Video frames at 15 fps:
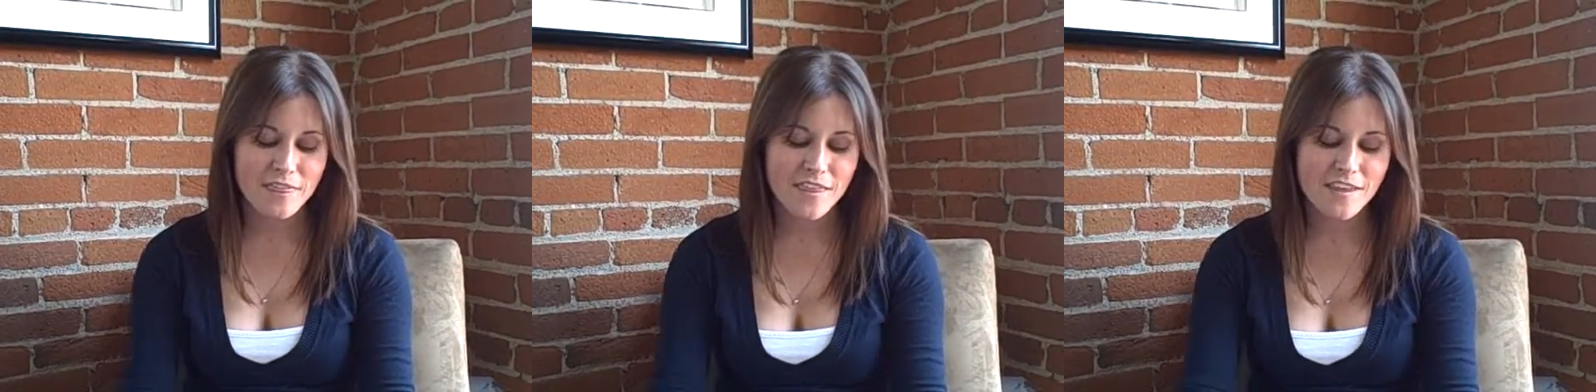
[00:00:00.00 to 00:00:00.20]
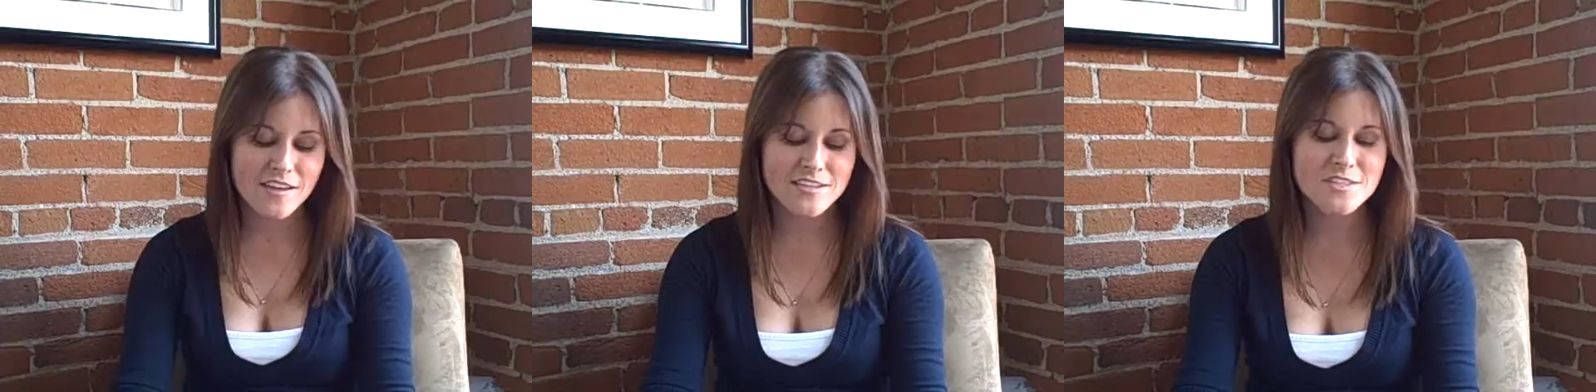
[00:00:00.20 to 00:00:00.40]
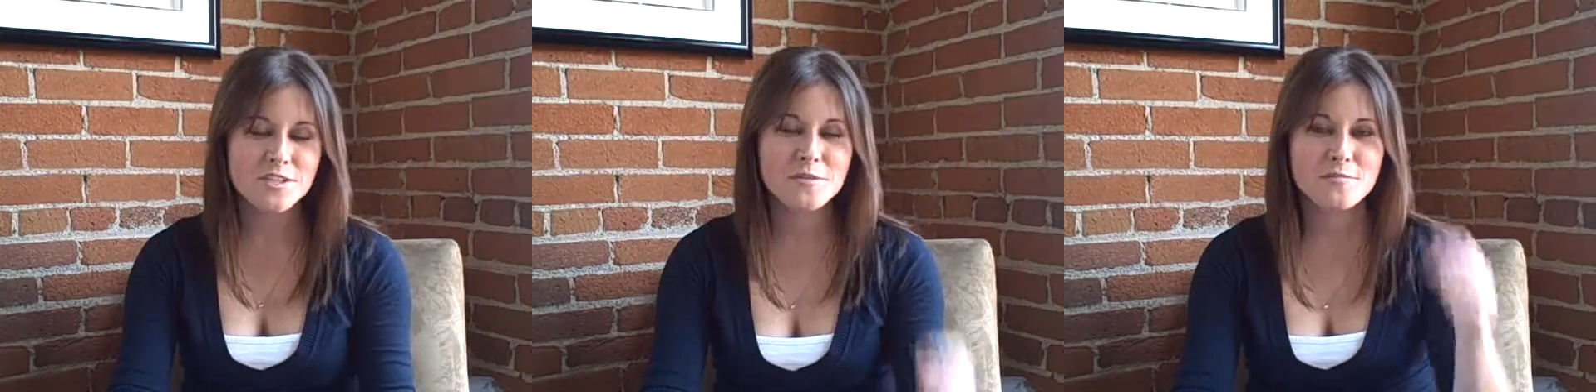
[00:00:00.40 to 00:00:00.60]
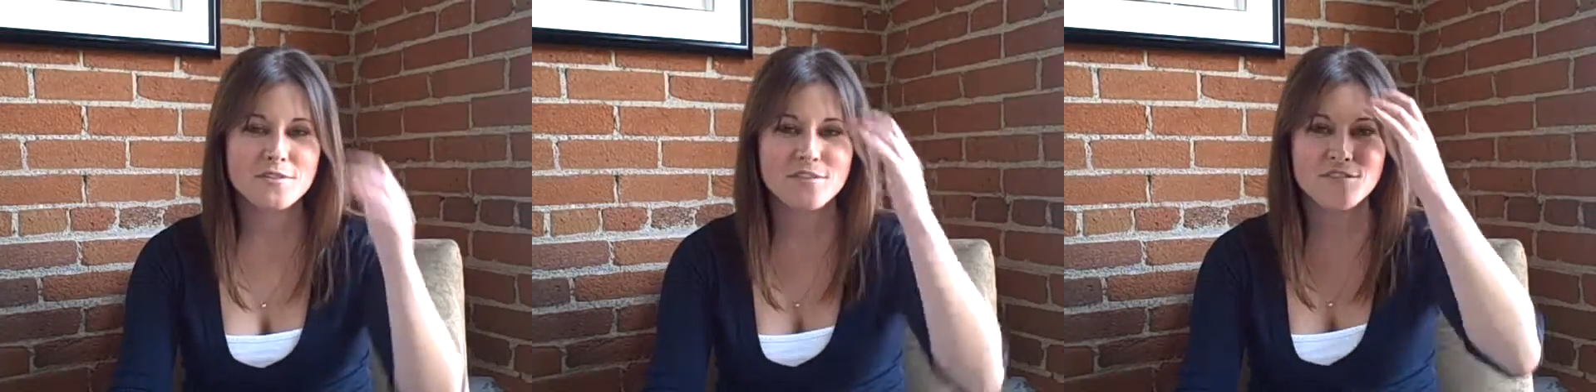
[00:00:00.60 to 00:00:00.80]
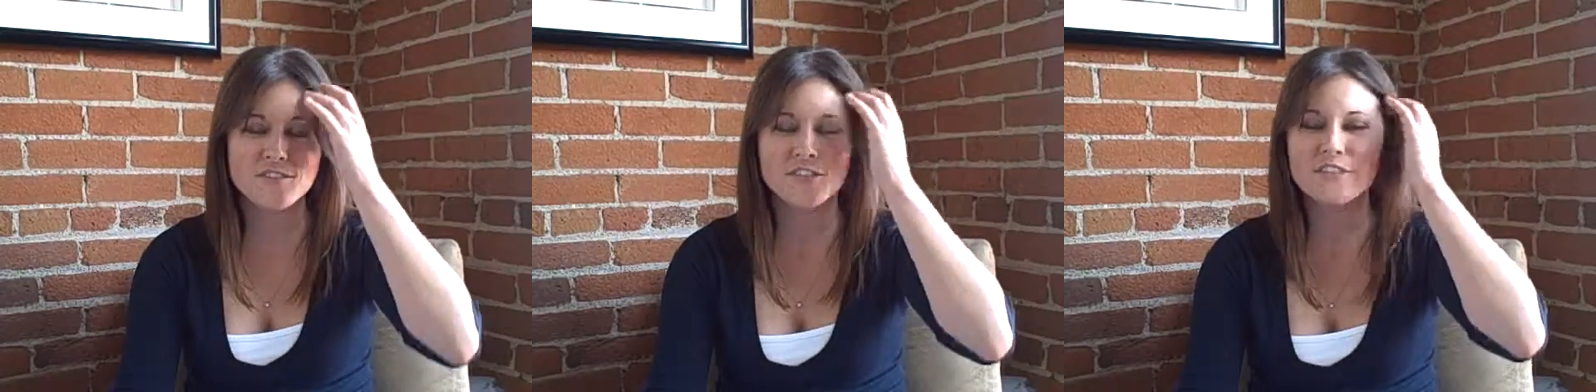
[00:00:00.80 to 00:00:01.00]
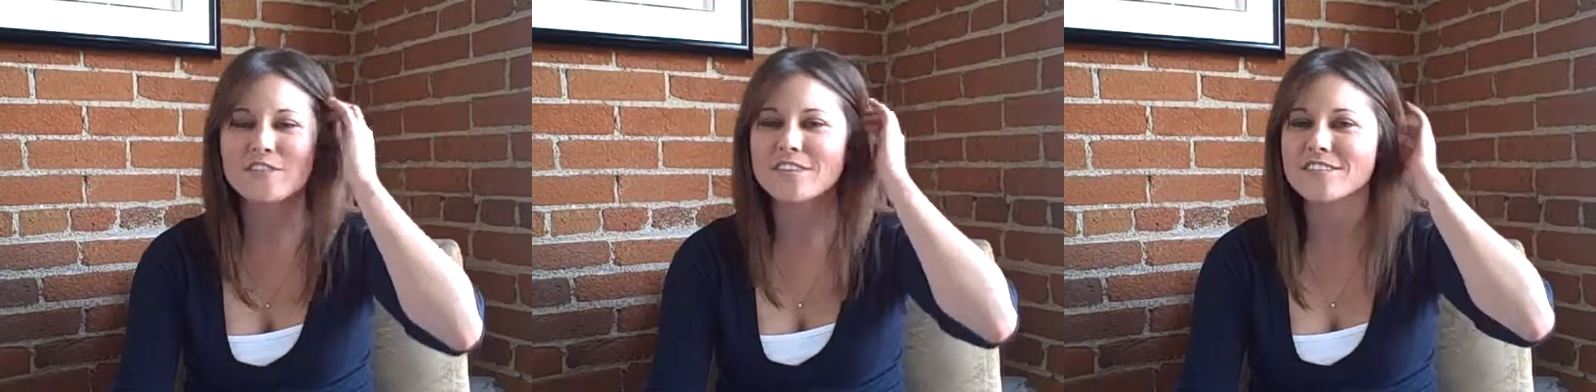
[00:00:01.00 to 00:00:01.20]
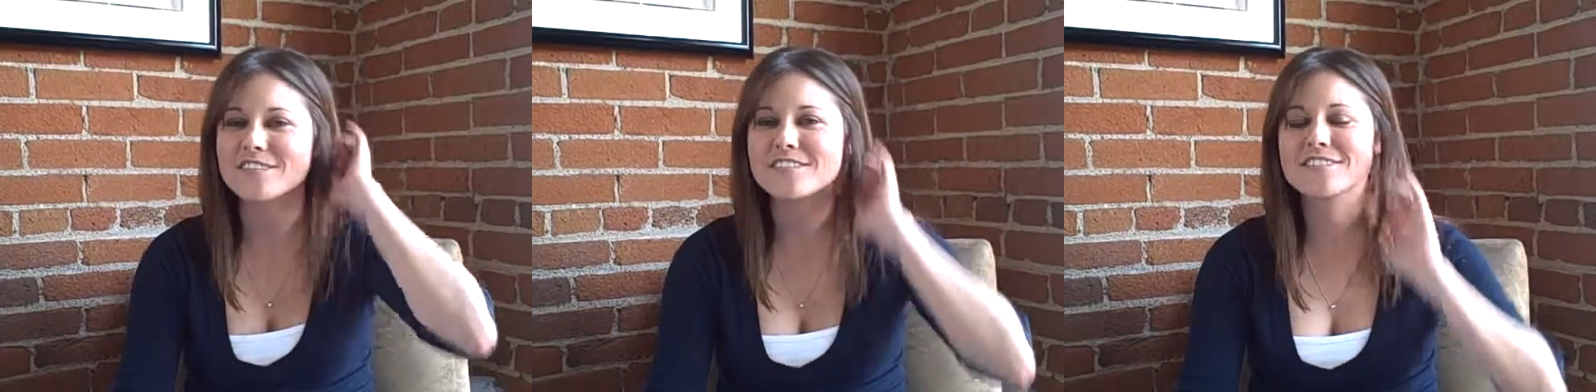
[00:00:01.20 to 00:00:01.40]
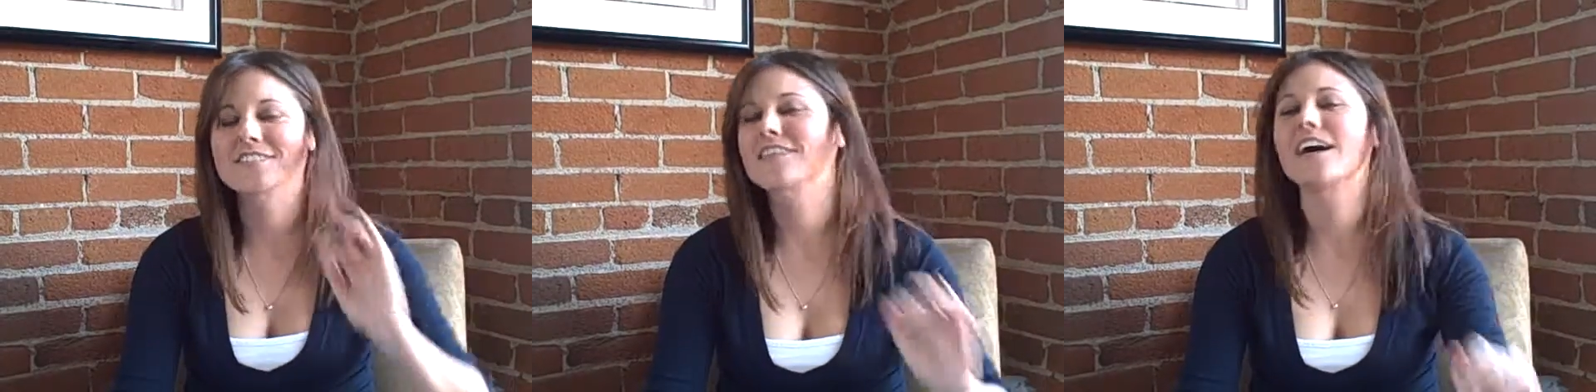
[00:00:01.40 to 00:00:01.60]
the terms of service
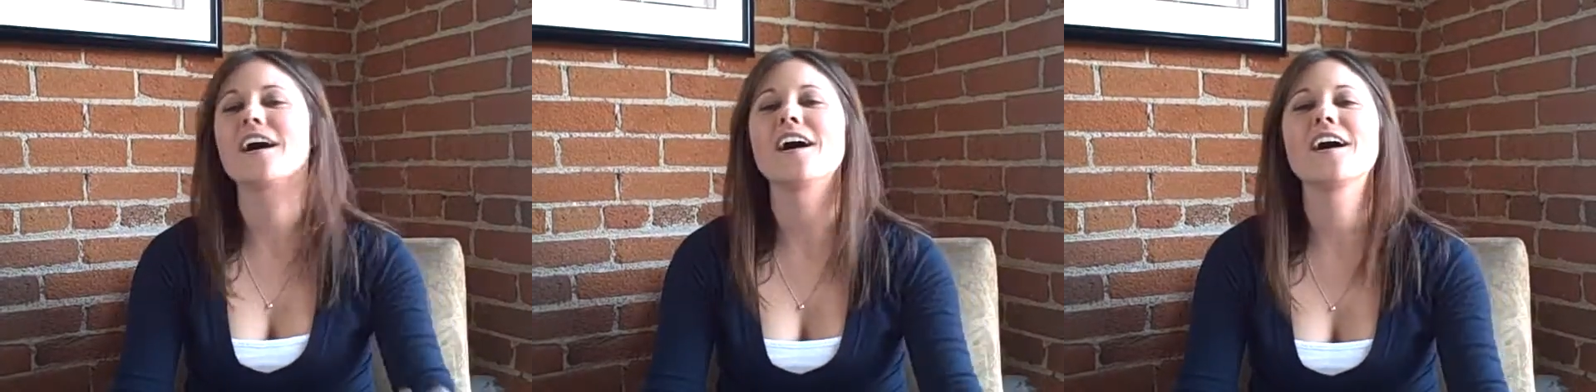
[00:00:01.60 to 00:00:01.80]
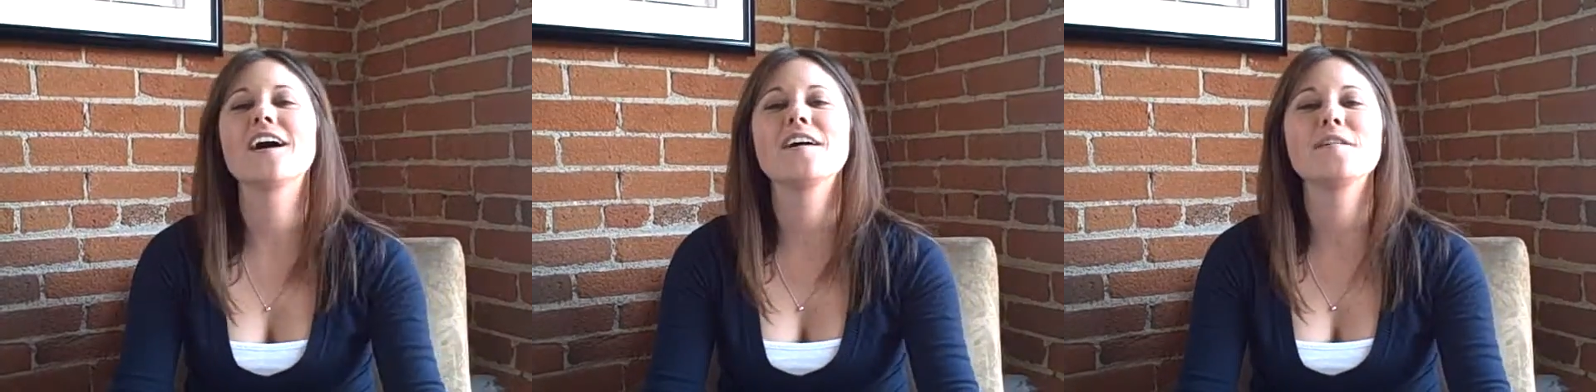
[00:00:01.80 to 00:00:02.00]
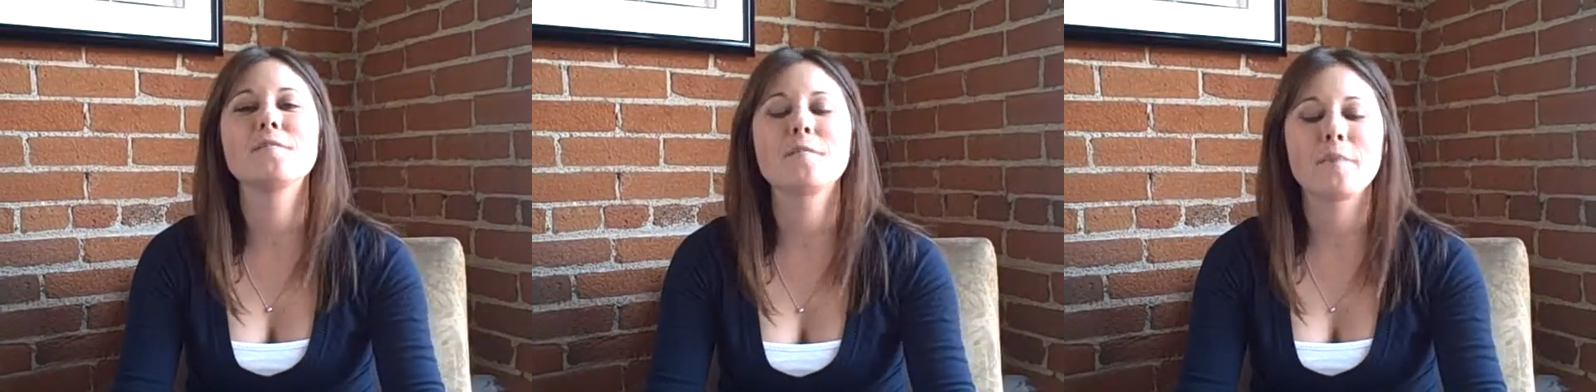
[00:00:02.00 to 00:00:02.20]
has uh,